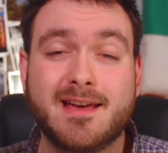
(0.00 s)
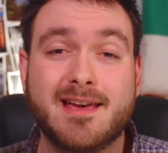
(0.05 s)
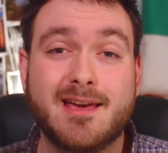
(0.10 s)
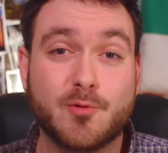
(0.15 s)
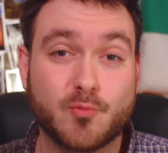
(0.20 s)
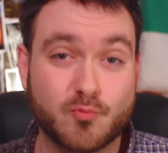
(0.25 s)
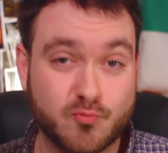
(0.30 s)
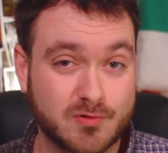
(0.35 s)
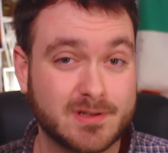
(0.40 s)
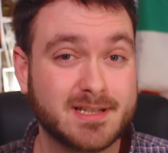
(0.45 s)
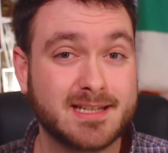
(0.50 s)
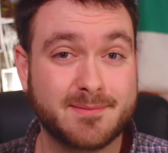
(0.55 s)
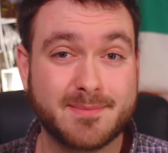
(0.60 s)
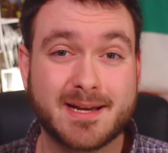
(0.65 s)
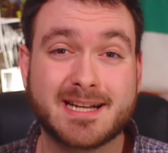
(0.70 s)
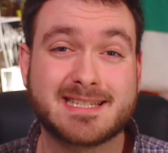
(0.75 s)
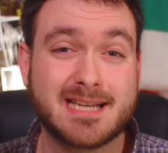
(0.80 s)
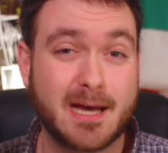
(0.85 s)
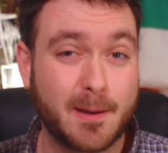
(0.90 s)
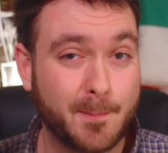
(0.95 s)
It really
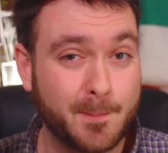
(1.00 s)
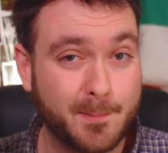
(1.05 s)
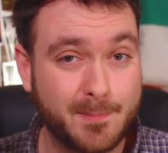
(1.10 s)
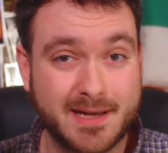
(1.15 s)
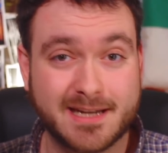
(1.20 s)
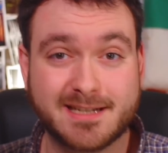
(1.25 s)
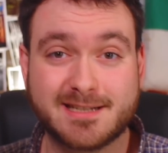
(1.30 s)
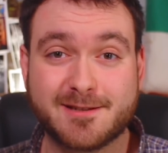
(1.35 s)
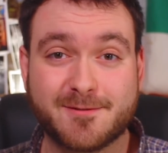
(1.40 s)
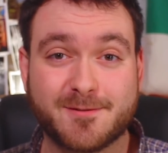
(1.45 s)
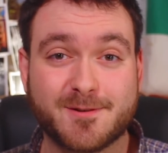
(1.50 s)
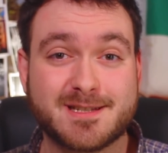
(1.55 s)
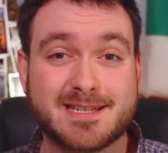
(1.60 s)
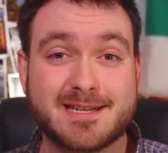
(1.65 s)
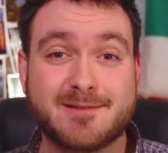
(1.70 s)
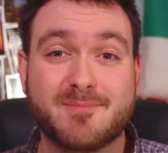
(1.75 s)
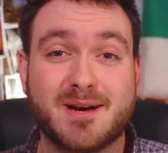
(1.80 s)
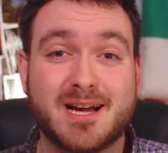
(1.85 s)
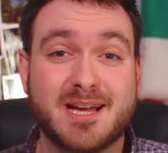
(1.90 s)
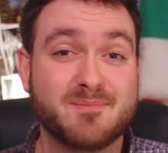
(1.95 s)
makes a big difference
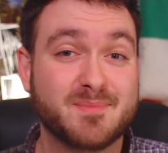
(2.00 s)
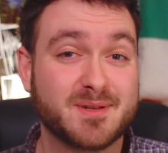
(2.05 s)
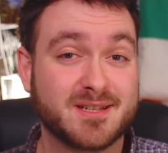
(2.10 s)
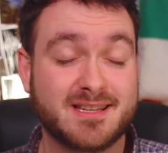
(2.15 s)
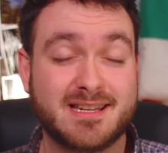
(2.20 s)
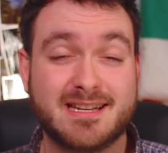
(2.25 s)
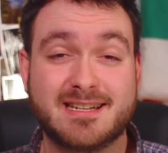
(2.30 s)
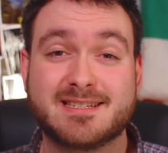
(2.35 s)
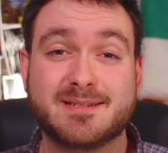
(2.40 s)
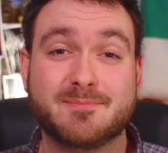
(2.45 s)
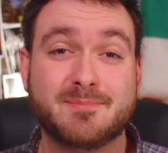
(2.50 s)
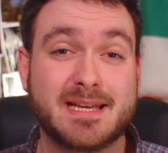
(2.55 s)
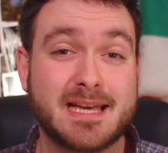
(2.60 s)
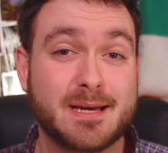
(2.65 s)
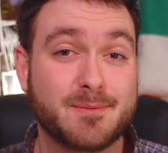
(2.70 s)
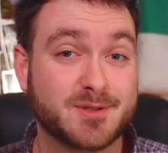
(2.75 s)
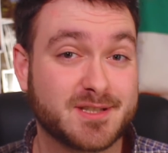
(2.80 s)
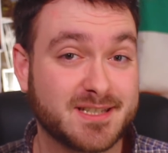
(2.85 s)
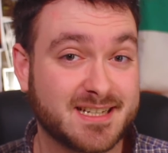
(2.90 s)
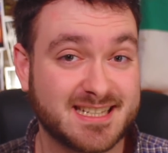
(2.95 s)
in my ability to be
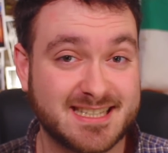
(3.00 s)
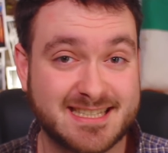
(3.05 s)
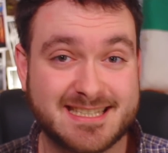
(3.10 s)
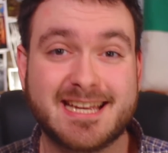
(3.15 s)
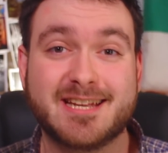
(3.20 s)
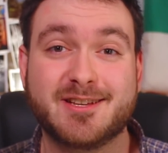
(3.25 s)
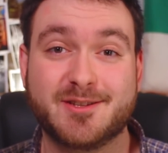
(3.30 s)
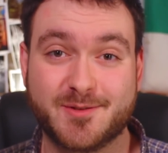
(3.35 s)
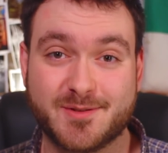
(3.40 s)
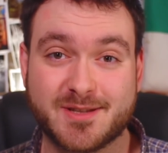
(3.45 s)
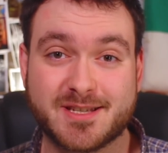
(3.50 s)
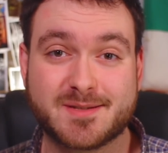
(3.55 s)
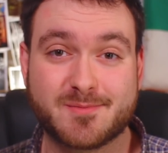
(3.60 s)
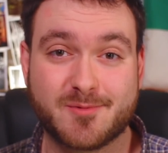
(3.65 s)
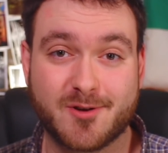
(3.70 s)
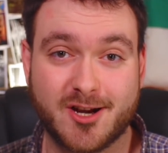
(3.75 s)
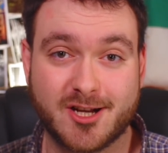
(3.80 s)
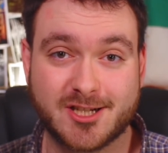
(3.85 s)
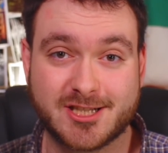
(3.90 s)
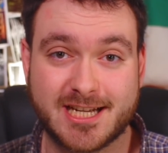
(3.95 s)
able to continue this
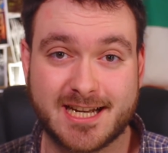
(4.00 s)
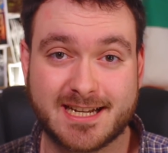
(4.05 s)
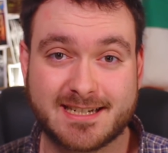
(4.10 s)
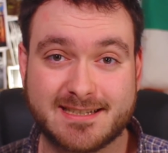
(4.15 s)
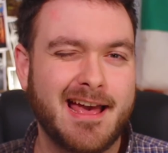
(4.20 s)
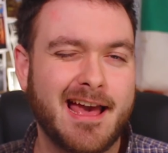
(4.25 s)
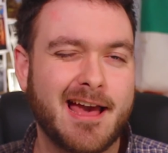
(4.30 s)
project.